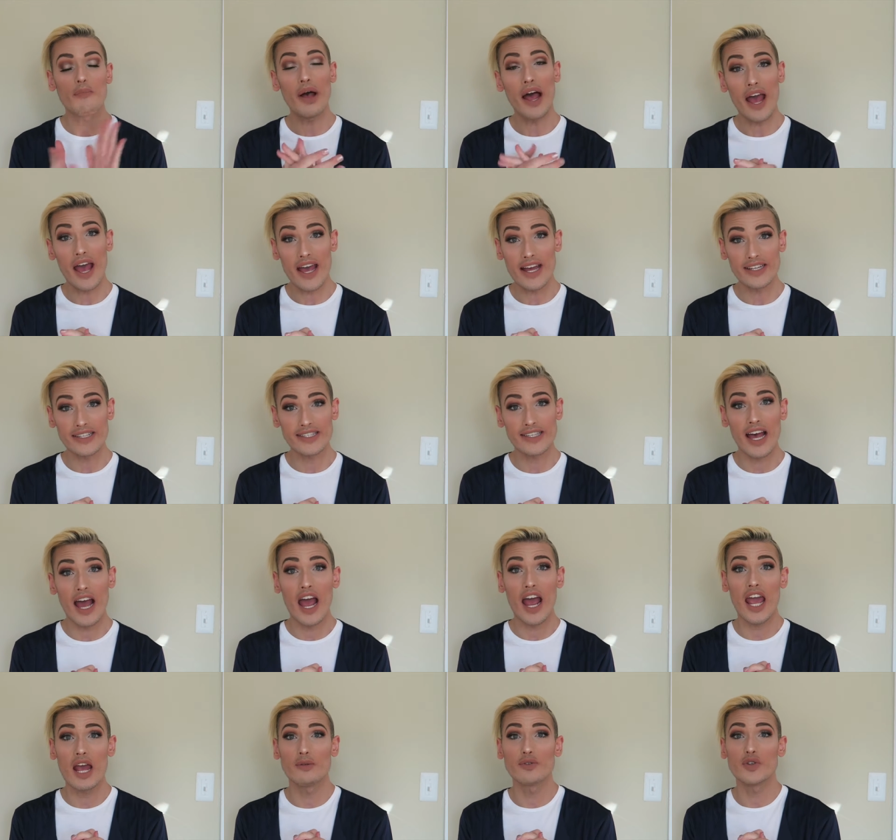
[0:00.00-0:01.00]
but
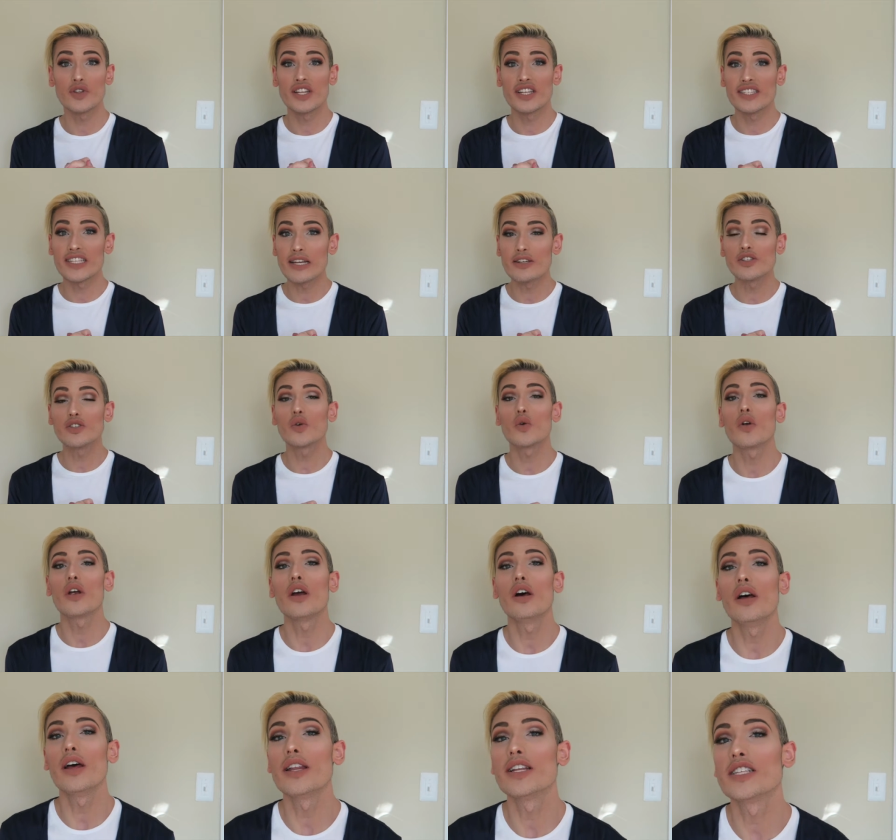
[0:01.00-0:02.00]
I am doing the same
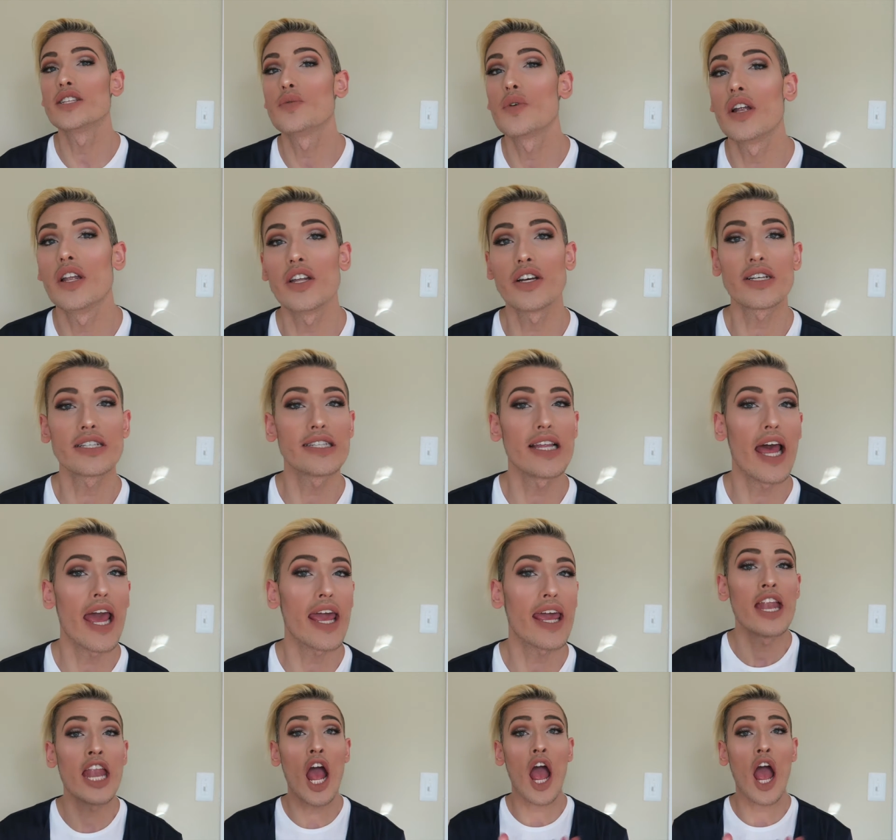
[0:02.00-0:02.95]
tutorial and this is what it looks like.